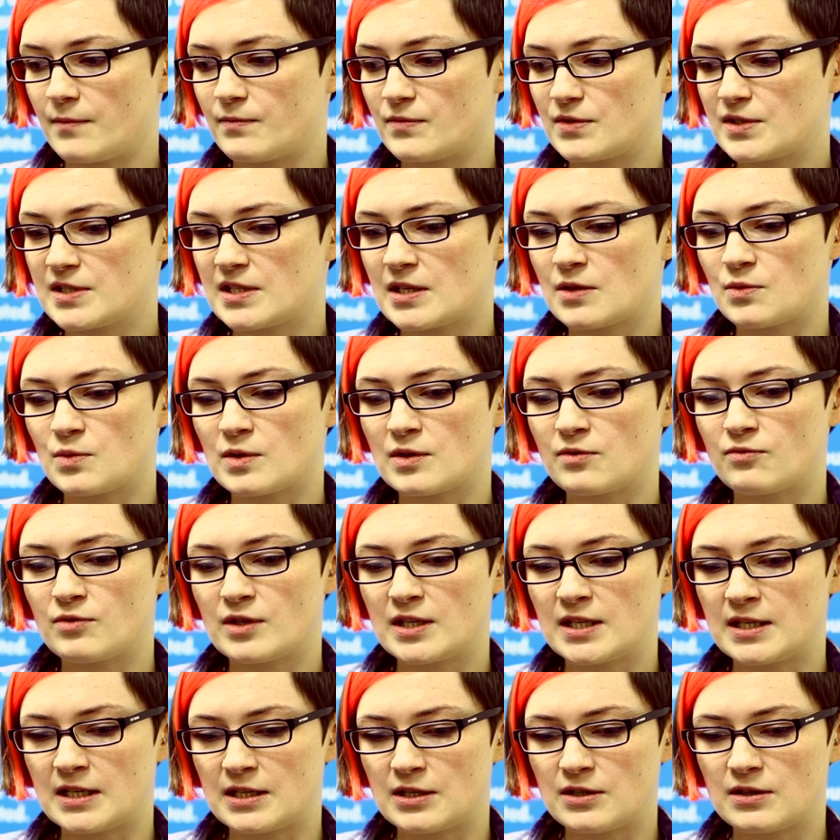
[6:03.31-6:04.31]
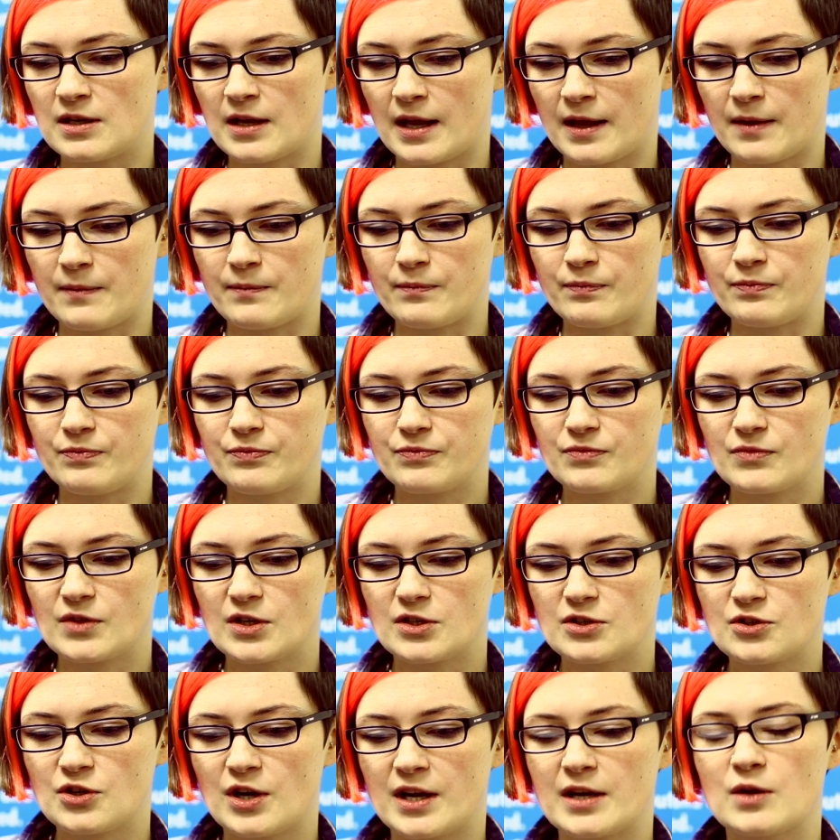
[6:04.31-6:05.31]
So we're really
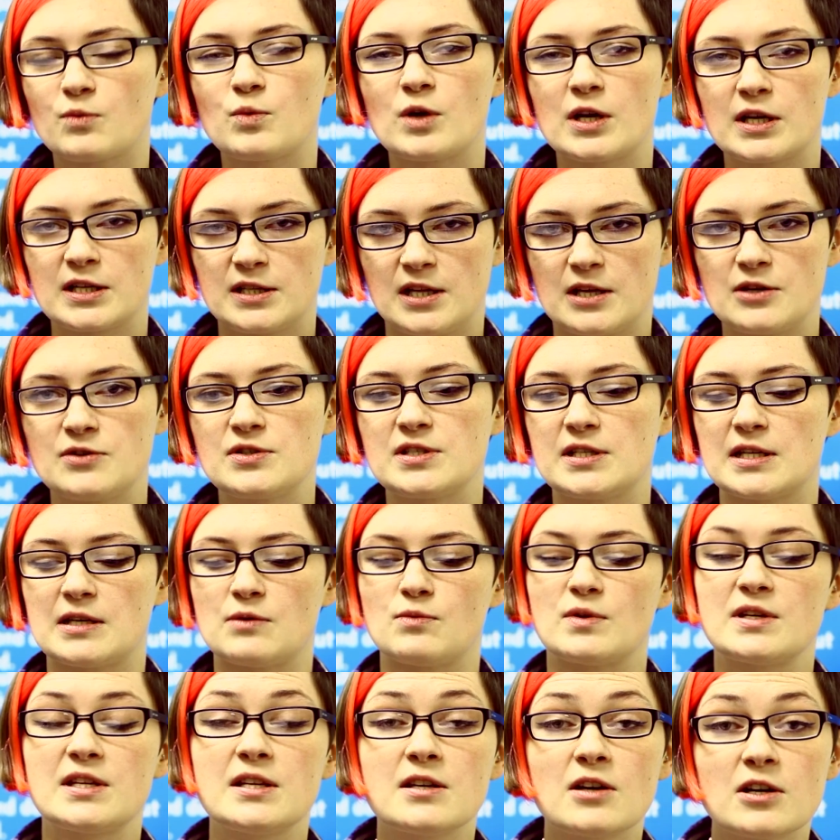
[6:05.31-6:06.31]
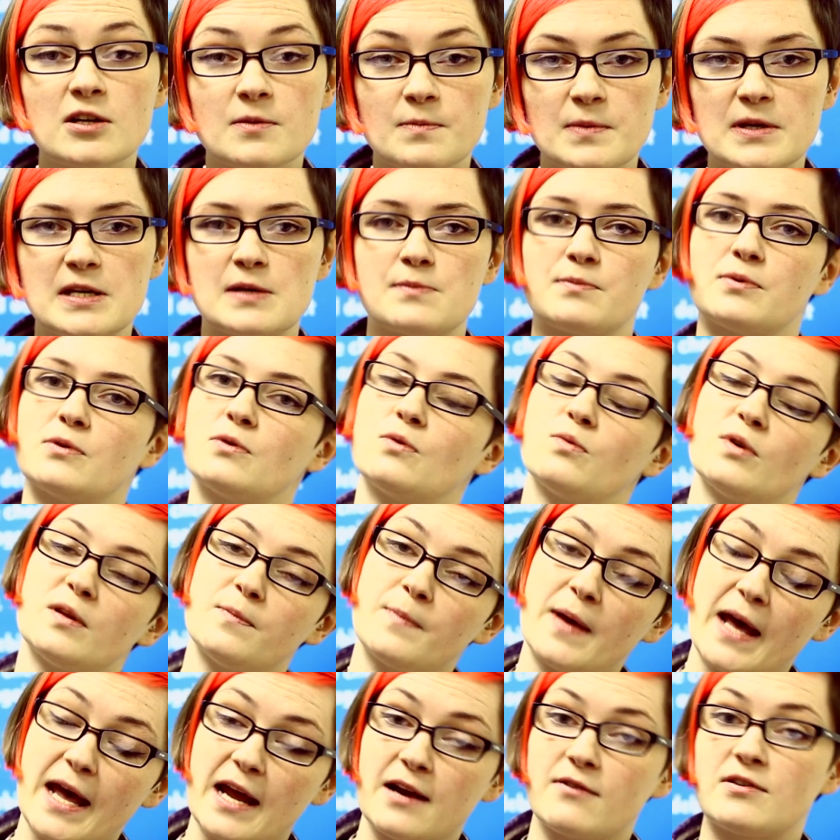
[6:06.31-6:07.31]
trying to work closely with young people, with
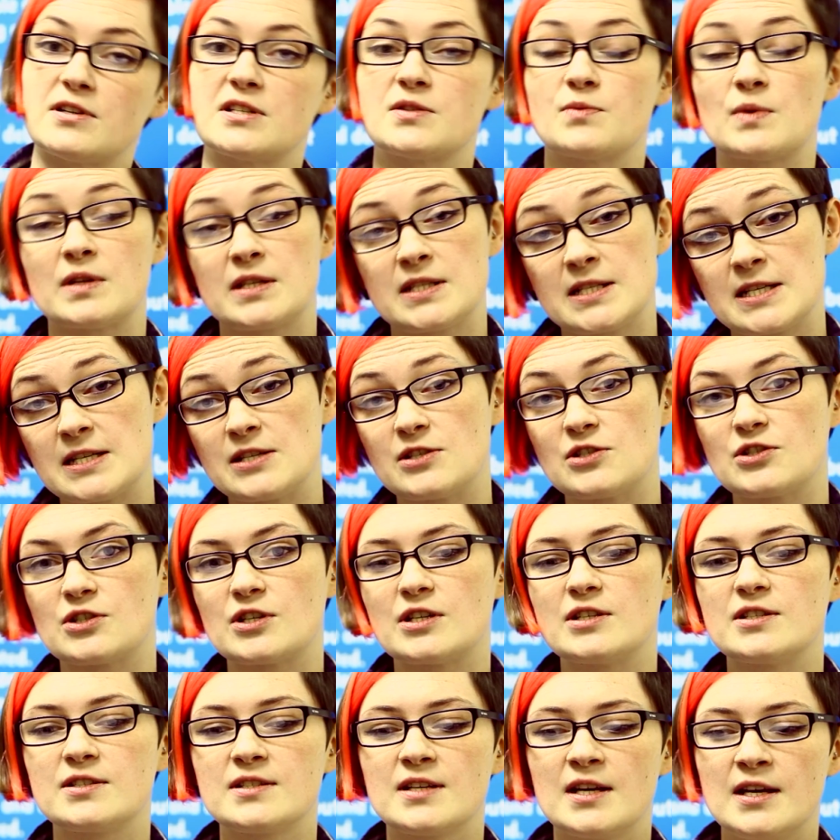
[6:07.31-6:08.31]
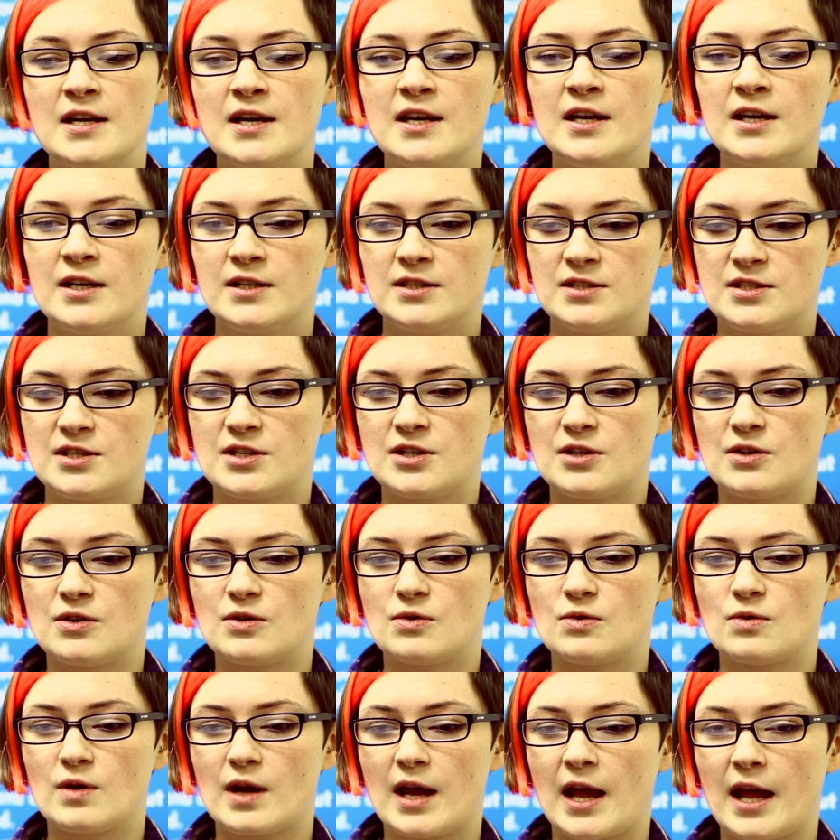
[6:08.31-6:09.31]
parents, with teachers,
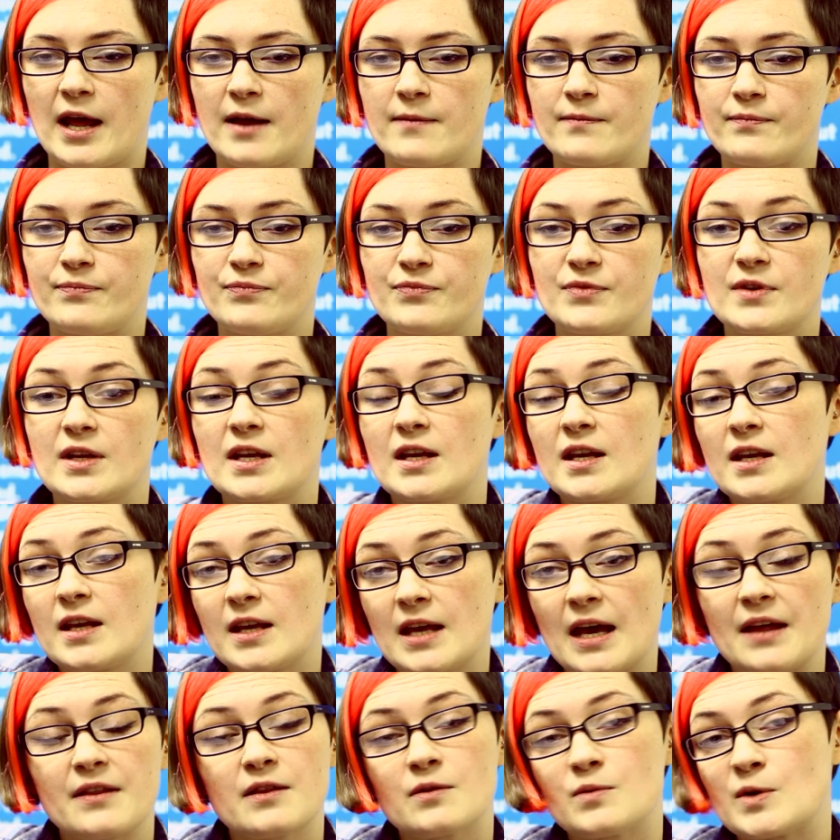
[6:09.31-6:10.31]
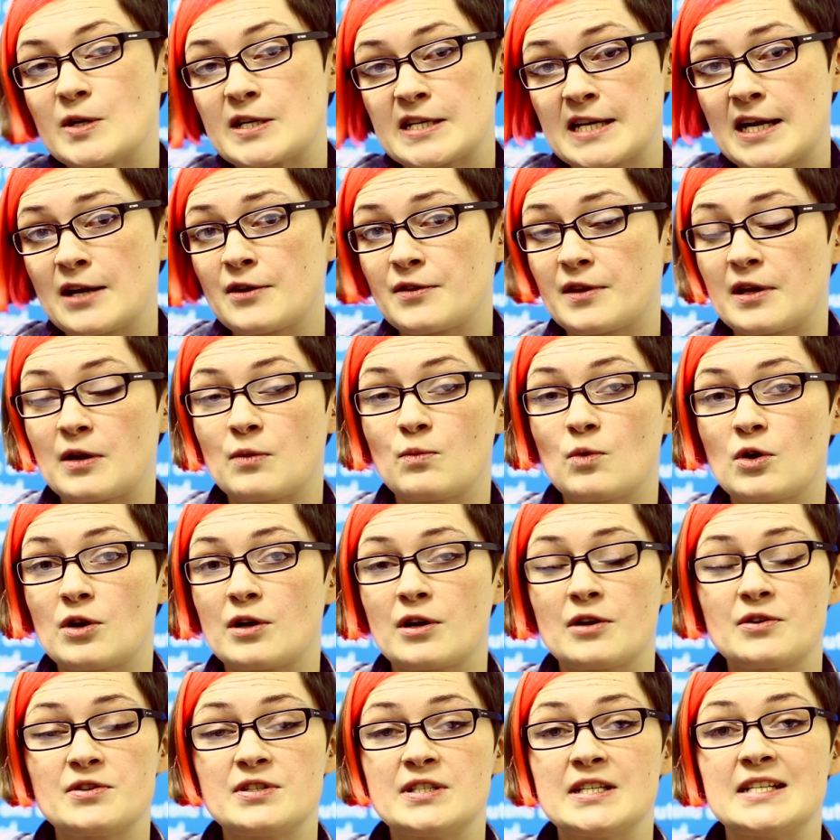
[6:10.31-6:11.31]
to get the word out there what
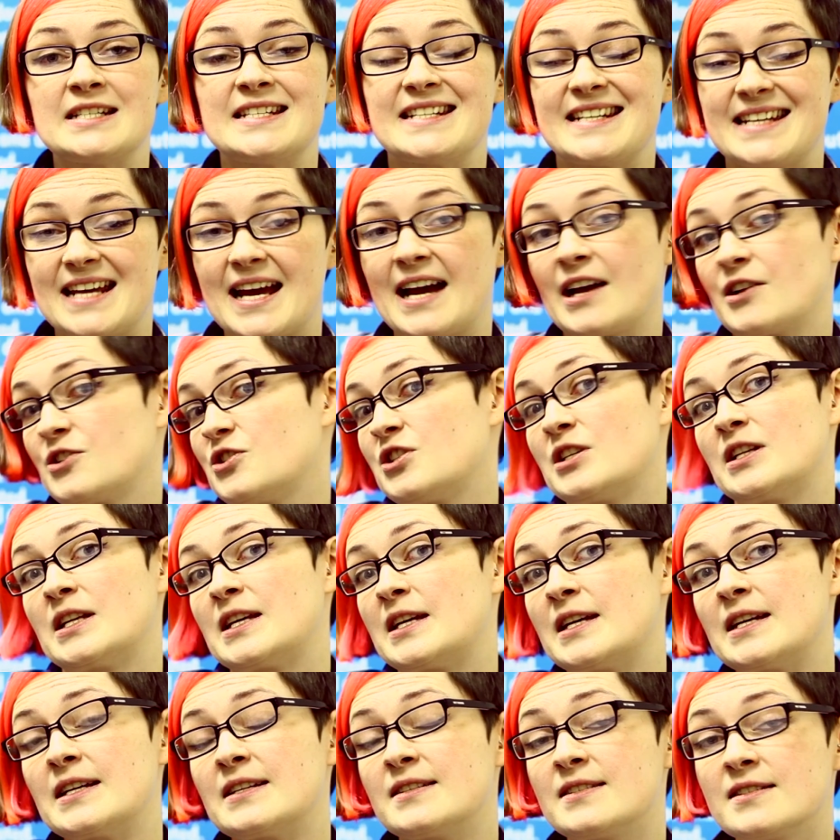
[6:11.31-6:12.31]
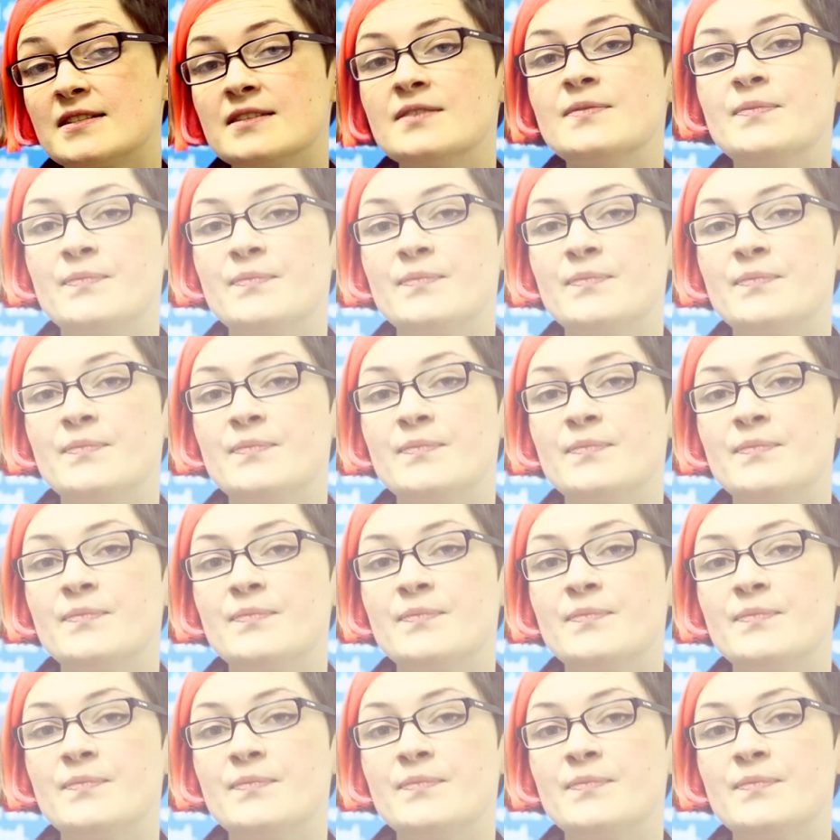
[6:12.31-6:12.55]
OCD actually is.